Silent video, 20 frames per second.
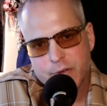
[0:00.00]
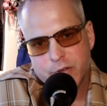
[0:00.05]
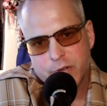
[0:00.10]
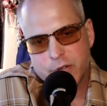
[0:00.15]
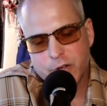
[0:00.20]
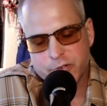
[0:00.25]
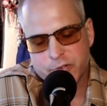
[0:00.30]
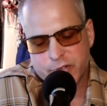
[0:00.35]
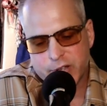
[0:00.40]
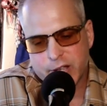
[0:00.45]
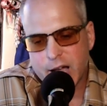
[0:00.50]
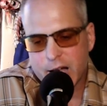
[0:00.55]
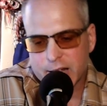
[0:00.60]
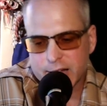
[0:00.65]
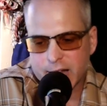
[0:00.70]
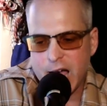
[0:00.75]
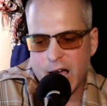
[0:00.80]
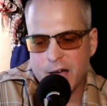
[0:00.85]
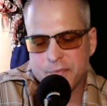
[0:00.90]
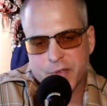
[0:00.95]
usually got
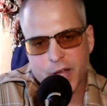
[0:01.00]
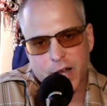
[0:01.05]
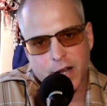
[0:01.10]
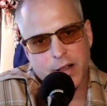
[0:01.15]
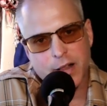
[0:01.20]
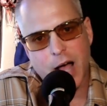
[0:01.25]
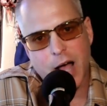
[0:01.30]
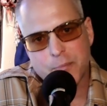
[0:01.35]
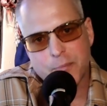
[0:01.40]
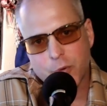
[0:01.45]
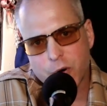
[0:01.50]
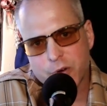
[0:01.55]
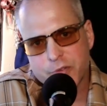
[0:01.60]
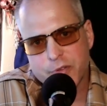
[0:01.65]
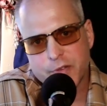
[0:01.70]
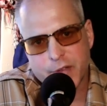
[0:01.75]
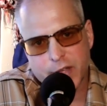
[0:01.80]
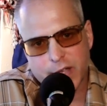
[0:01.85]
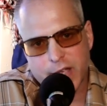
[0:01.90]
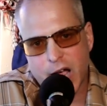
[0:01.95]
laughed at a lot more
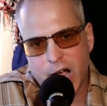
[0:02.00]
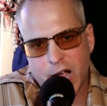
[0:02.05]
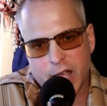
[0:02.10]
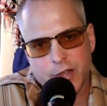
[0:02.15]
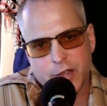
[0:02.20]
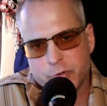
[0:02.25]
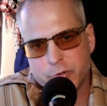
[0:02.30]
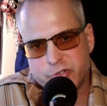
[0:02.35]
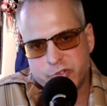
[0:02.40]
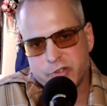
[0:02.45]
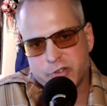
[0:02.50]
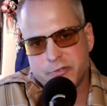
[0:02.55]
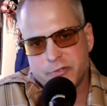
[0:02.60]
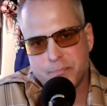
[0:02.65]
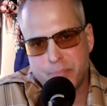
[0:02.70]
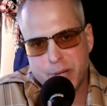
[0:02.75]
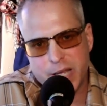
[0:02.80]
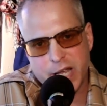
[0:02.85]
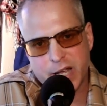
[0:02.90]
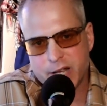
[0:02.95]
than the guy that was just
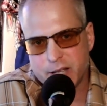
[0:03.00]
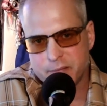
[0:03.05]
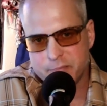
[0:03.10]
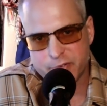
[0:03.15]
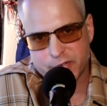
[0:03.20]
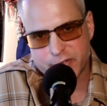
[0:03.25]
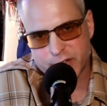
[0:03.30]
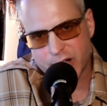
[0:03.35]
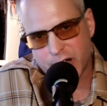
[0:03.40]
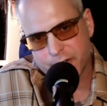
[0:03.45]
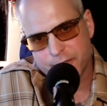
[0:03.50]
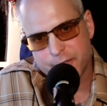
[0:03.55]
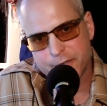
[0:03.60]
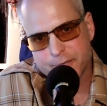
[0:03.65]
being himself.